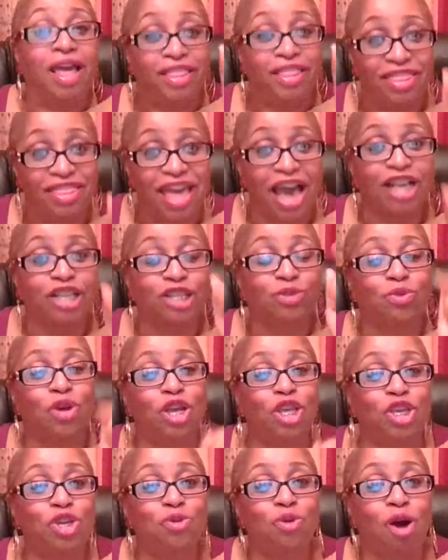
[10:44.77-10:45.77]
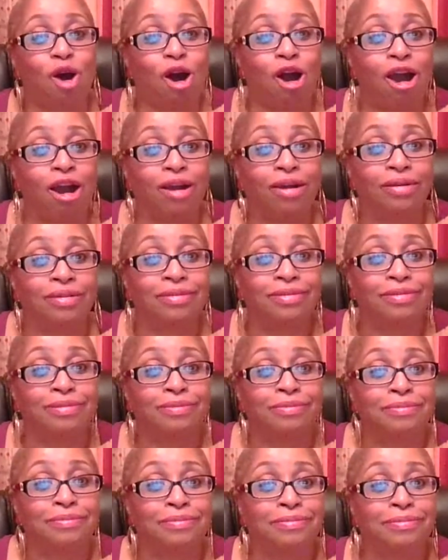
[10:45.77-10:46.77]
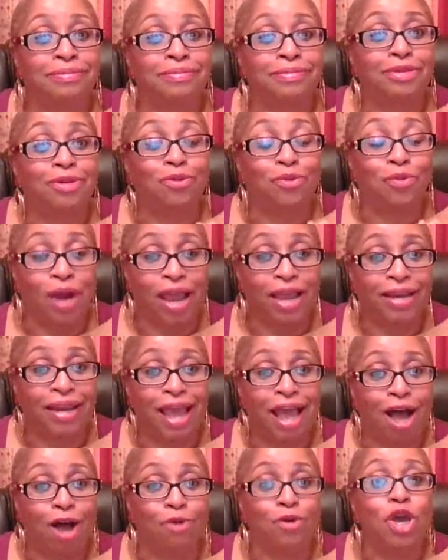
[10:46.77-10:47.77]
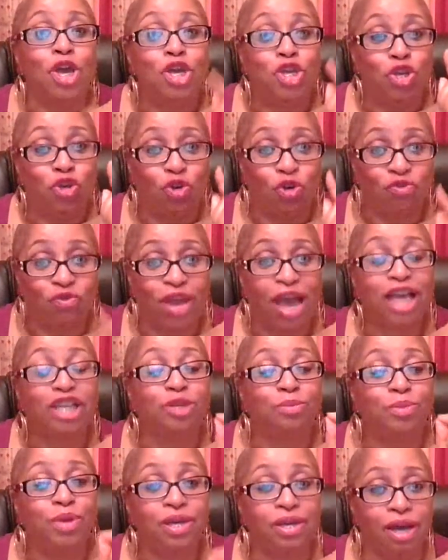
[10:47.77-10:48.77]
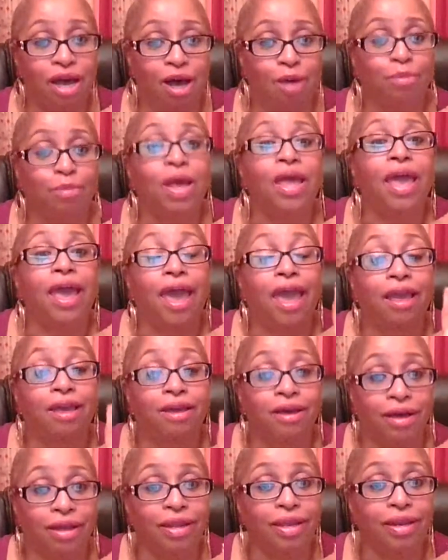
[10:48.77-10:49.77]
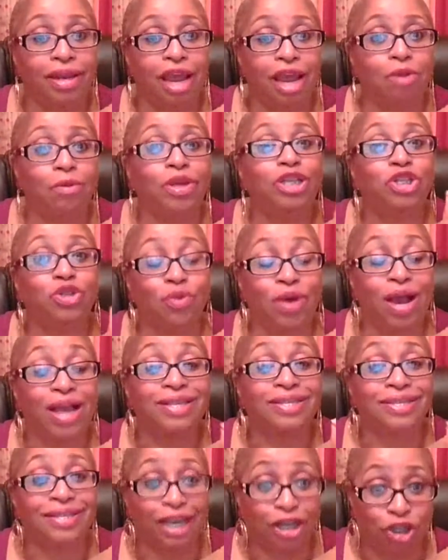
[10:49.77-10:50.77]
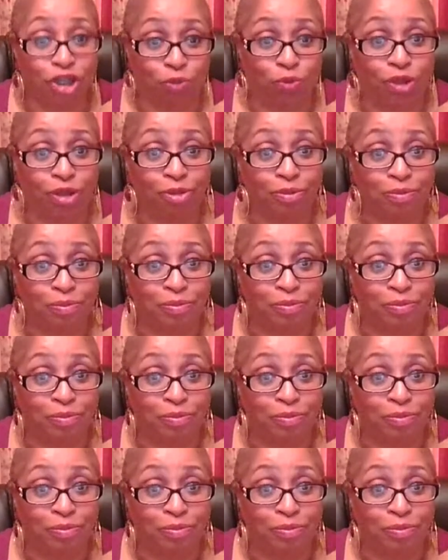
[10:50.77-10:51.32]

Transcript: That's what you are right now. You have got to become a culinary trisexual.